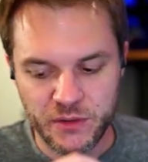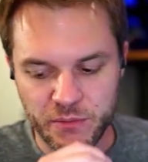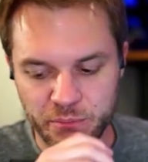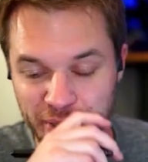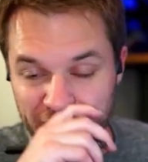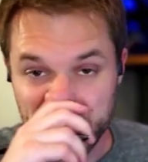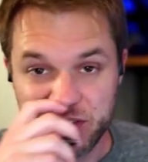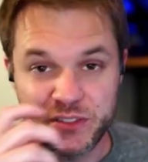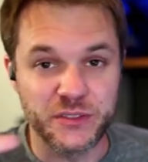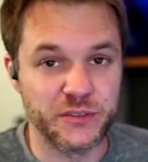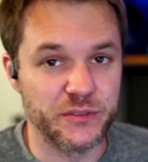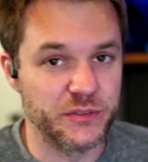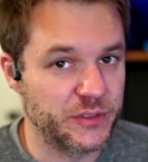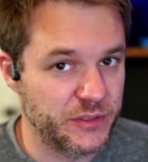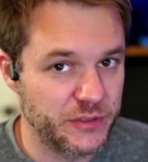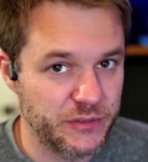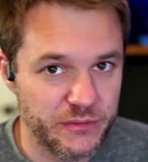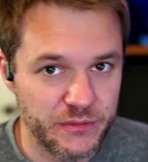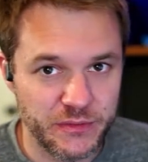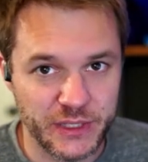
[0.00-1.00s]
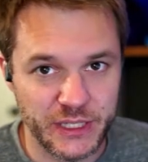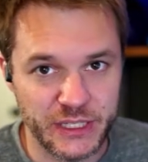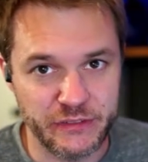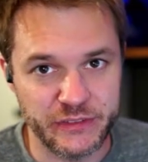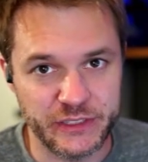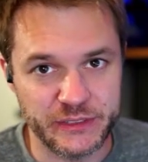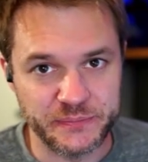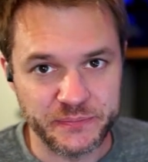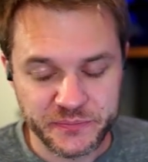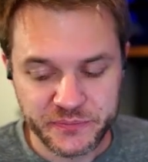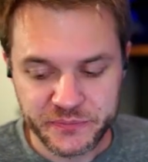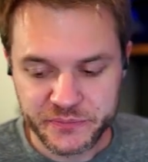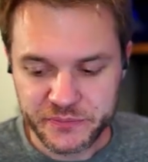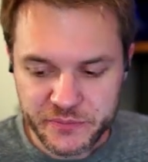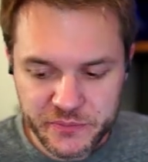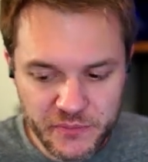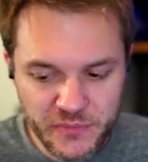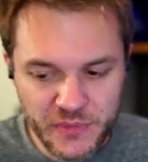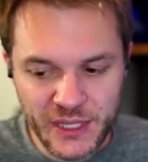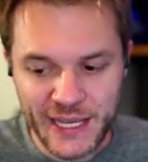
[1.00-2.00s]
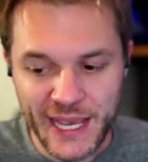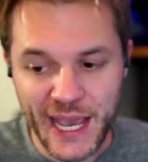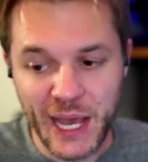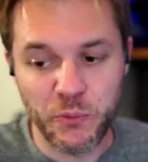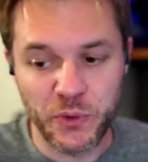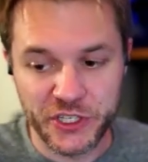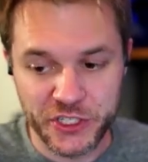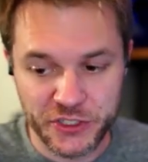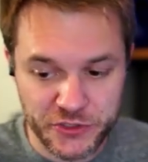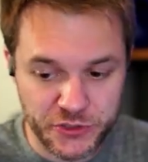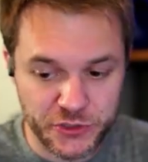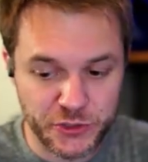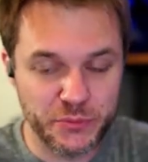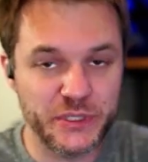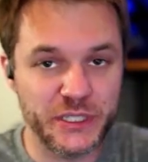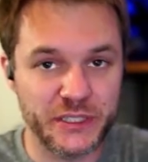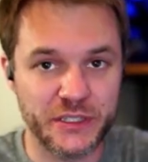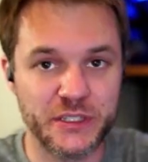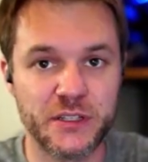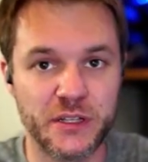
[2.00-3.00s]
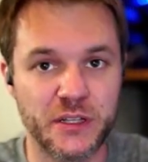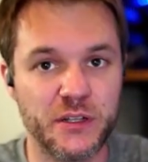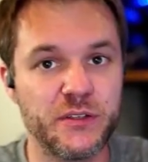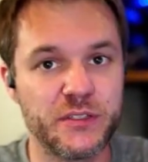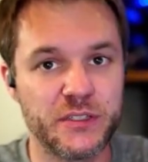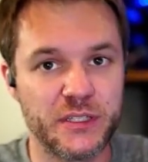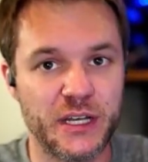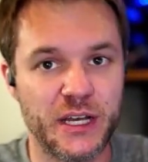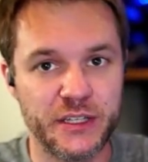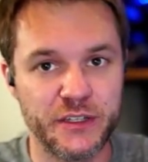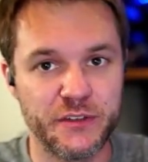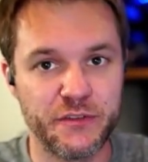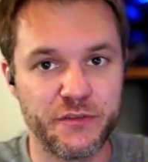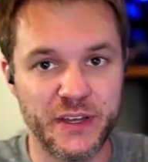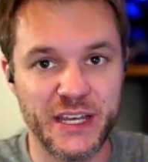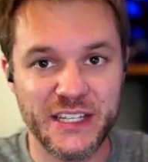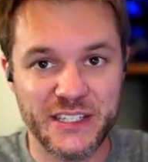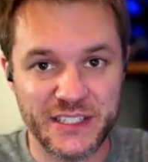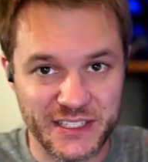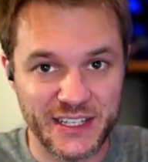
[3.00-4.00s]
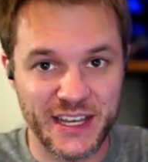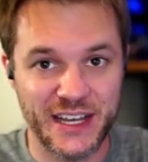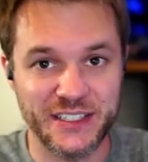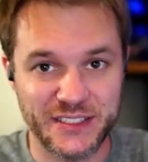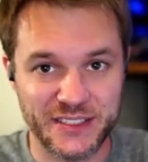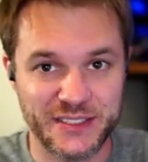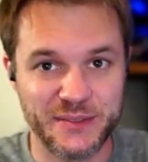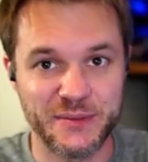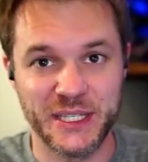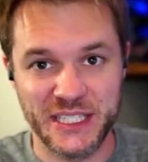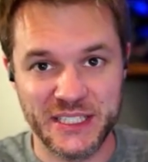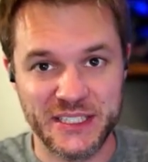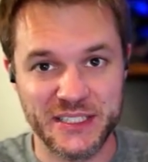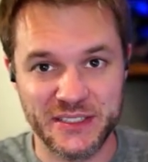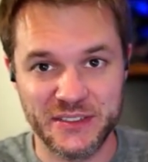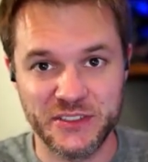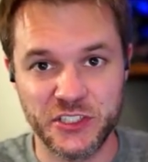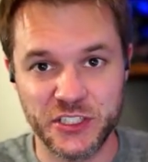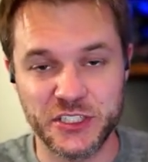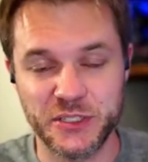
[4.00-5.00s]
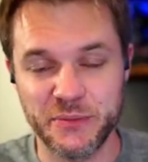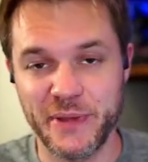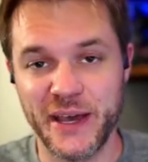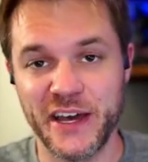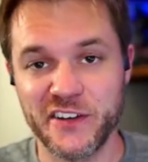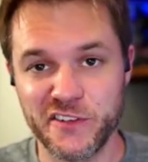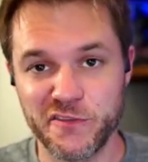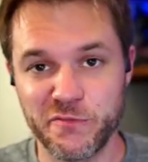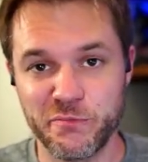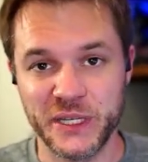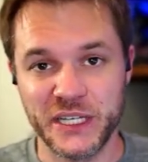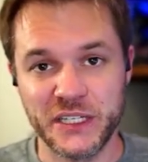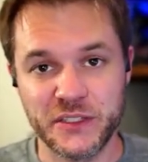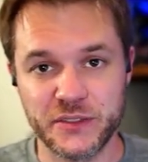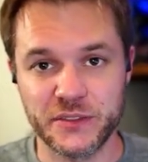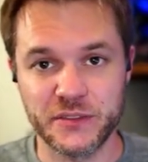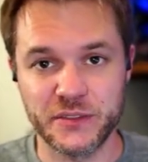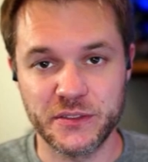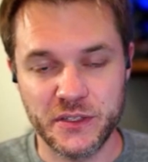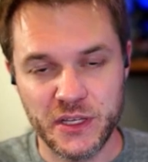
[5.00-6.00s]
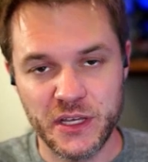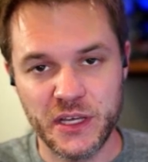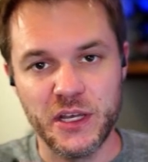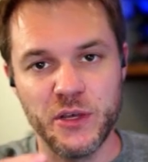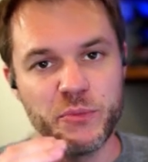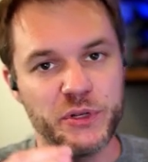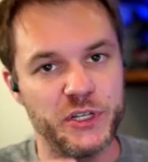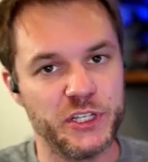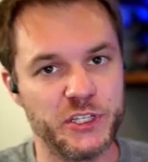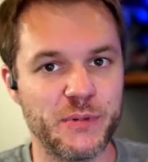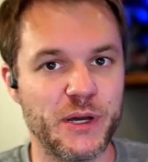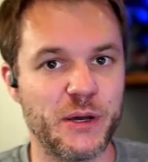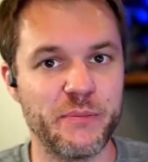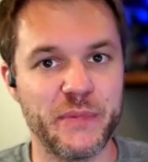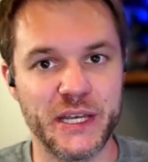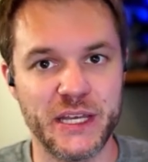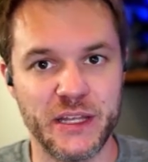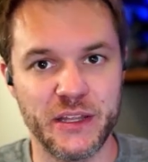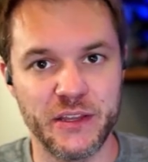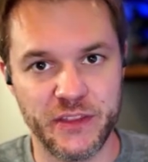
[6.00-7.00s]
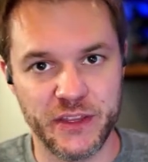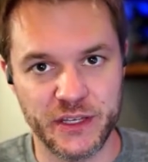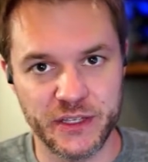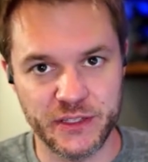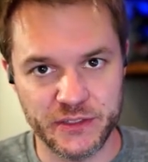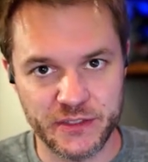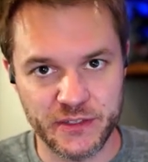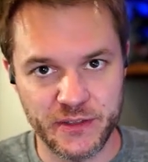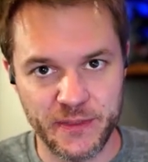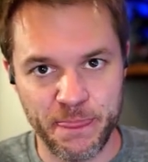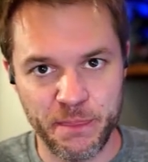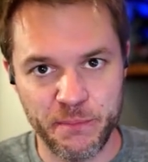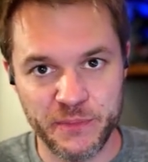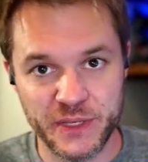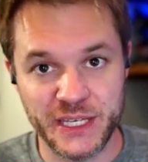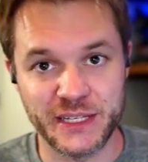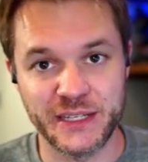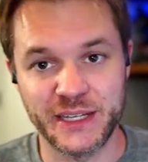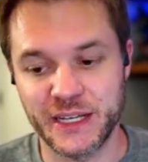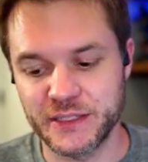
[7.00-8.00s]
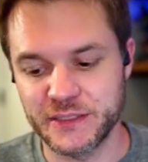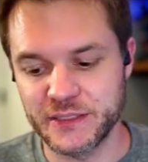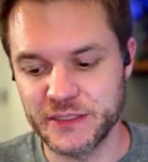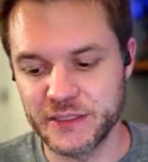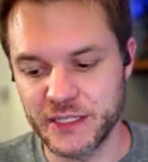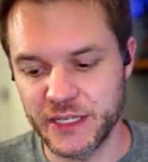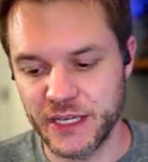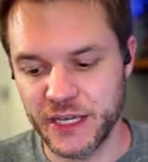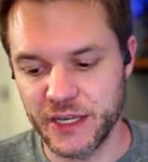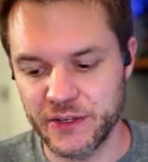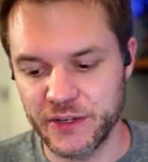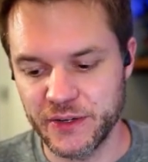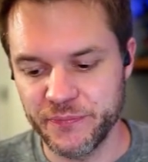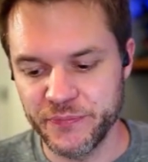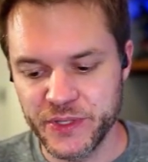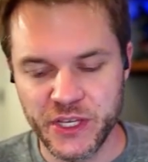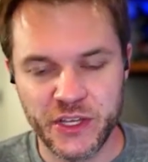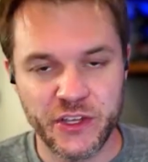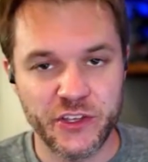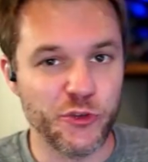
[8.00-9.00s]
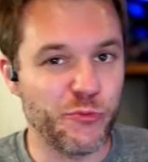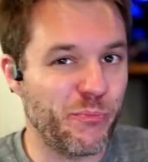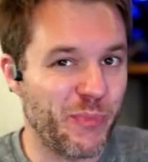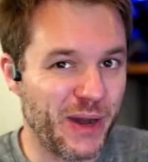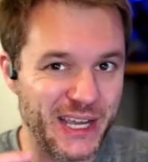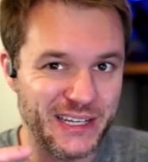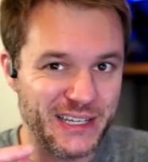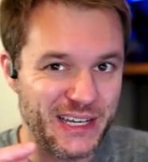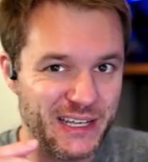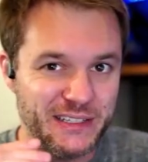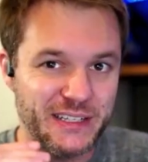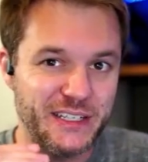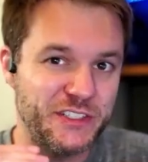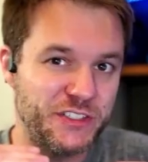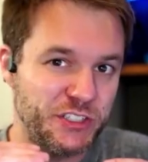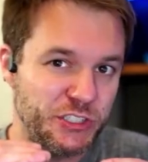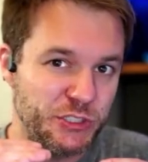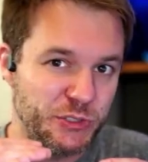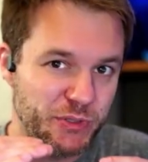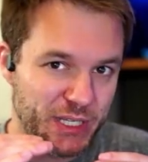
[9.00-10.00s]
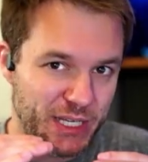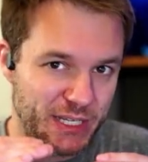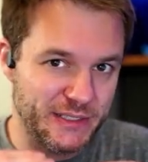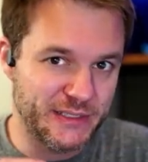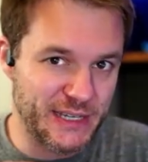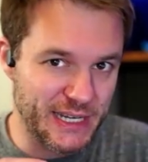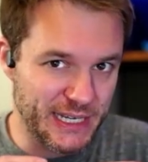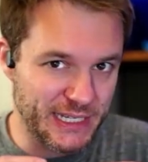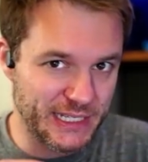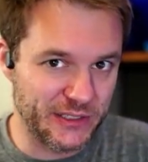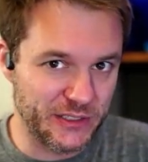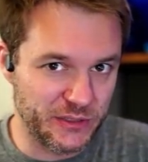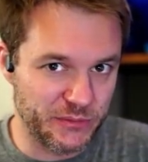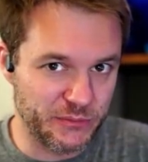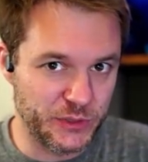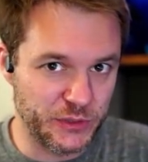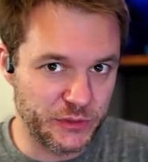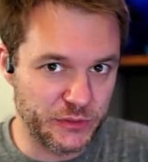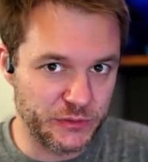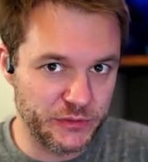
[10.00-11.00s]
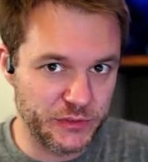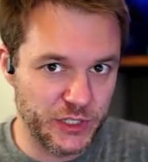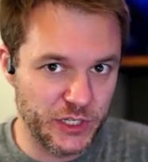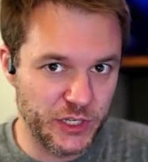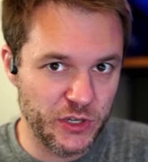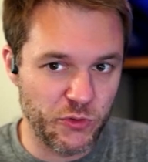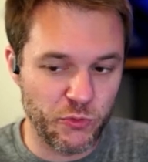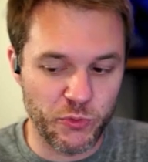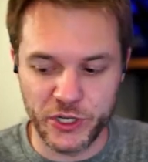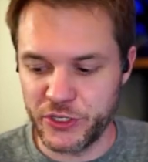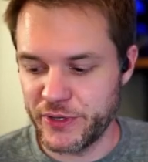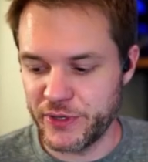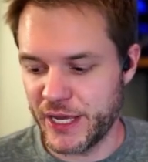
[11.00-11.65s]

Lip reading: Pixels, even. And when you're zoomed in this close on the face, yes, it's just a matter of pixels, but it's about making things connected together. You might not need to do that tiny little move when you